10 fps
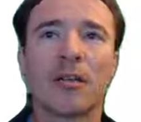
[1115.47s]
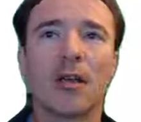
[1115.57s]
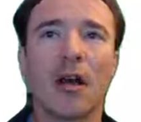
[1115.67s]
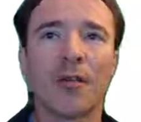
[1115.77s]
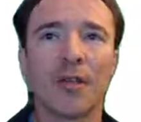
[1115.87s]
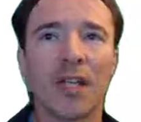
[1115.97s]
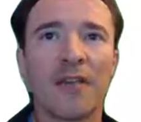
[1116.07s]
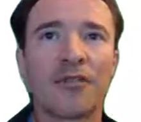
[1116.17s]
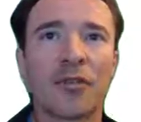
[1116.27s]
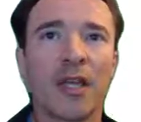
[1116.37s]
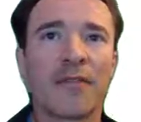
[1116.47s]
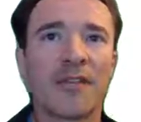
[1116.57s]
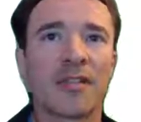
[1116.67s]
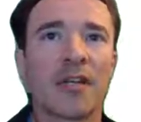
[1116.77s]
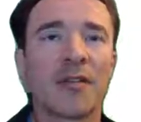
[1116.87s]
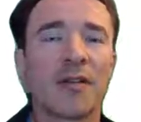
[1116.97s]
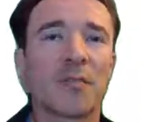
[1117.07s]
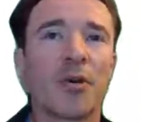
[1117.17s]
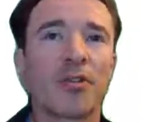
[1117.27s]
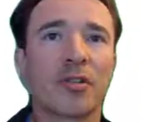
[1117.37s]
On the left, you have a cell that is
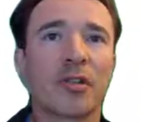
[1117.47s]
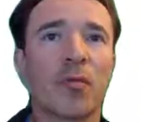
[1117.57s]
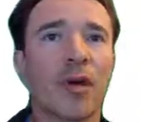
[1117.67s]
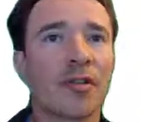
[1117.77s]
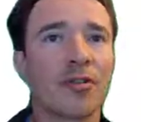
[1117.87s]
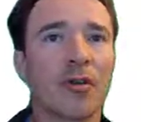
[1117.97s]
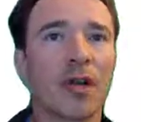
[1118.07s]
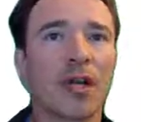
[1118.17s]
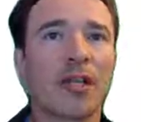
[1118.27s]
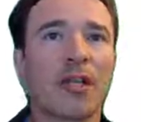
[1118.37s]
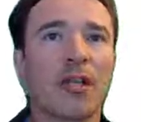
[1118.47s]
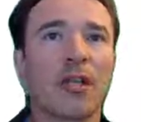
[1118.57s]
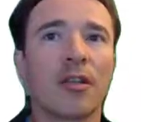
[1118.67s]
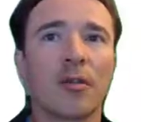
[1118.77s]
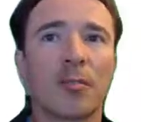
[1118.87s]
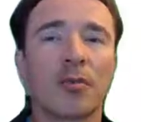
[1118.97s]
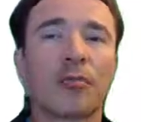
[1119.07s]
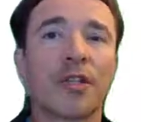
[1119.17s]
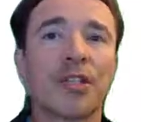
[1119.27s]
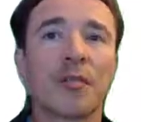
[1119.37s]
partially wet and dry, the blue
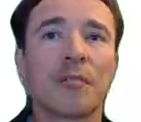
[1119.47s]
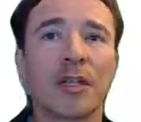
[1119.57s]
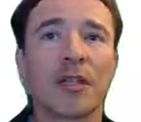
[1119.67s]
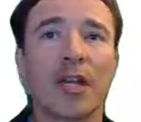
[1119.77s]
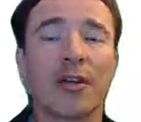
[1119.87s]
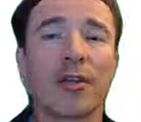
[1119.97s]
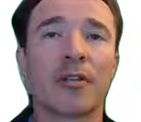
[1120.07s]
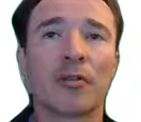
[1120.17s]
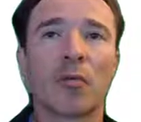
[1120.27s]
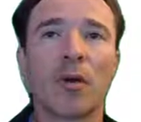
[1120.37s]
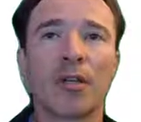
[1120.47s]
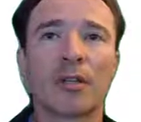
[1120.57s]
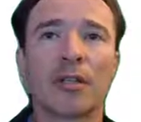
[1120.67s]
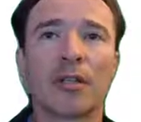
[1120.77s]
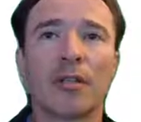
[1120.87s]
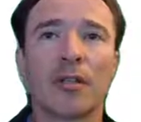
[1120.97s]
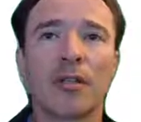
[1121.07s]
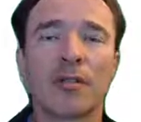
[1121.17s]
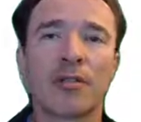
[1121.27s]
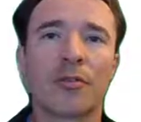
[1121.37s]
region being the area underwater.
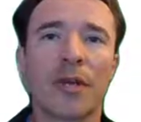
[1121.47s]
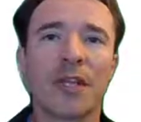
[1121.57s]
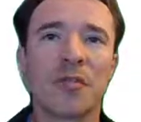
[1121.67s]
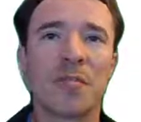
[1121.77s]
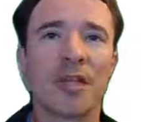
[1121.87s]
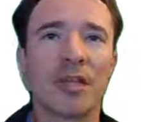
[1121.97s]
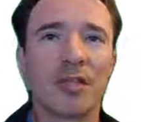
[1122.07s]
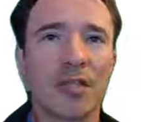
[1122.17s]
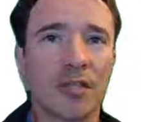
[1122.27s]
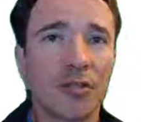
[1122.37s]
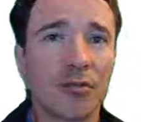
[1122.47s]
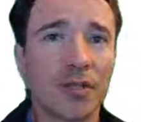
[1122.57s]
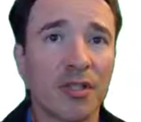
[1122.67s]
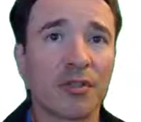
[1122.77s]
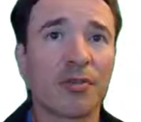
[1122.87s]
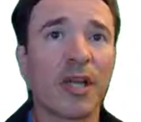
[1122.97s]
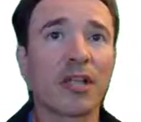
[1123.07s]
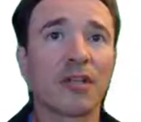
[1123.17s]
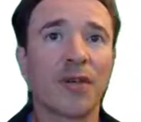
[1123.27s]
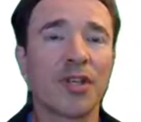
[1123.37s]
The terrain is bent into discrete
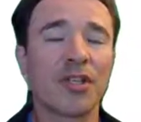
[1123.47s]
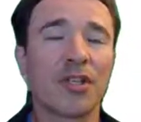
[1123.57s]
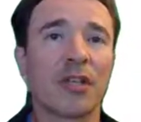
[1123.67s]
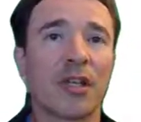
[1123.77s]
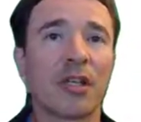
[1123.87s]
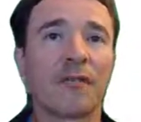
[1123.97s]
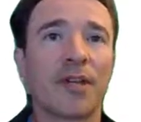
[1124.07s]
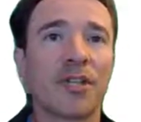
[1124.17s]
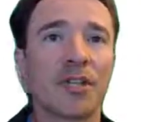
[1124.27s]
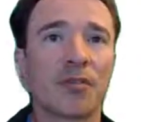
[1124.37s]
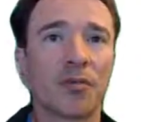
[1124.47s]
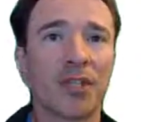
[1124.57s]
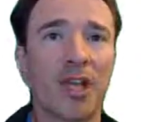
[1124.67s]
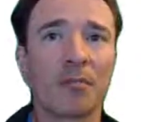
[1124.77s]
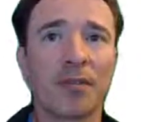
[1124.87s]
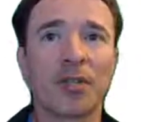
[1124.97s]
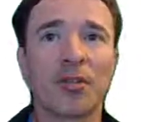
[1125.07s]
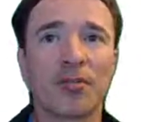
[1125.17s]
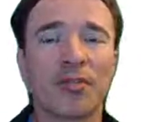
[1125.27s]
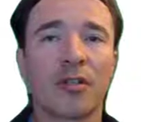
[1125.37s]
elevations which can be
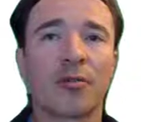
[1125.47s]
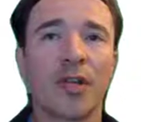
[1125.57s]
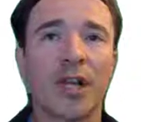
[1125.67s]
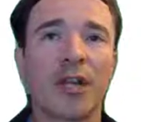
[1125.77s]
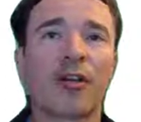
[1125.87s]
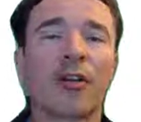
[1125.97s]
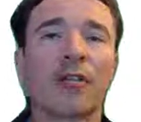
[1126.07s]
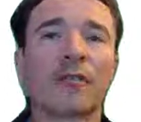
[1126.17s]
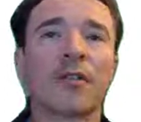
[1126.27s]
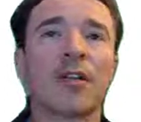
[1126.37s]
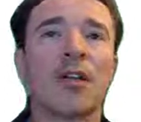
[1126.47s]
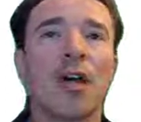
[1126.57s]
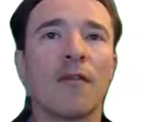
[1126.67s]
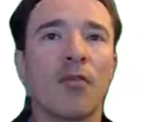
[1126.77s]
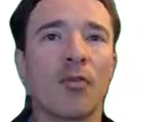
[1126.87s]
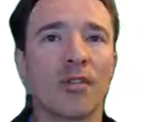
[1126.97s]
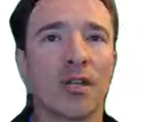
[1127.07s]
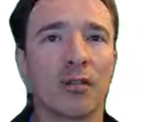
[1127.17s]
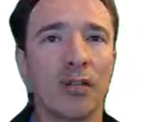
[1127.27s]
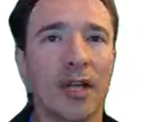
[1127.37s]
used to create a curve of
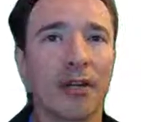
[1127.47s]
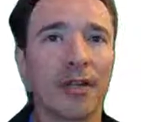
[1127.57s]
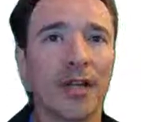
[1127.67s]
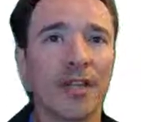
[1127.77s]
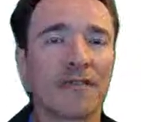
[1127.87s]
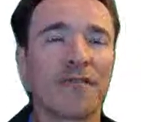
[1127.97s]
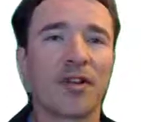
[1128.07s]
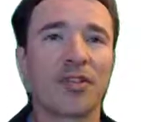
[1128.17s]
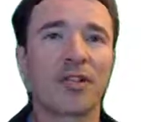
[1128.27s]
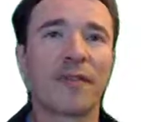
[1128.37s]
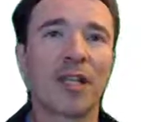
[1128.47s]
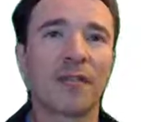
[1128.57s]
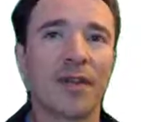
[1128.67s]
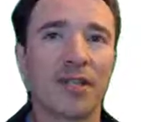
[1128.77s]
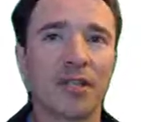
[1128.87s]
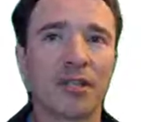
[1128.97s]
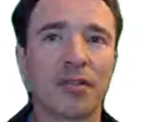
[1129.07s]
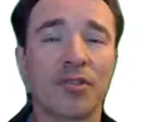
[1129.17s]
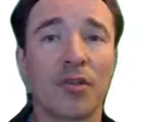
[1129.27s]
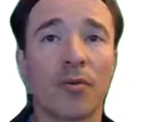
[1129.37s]
horizontal area as a function of
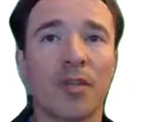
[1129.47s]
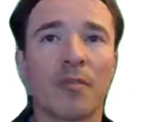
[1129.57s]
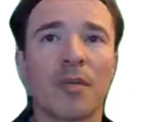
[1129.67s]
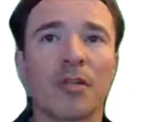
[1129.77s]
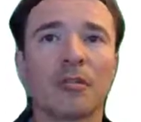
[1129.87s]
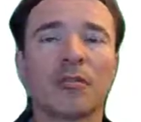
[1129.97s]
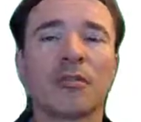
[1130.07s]
elevation, shown in the middle.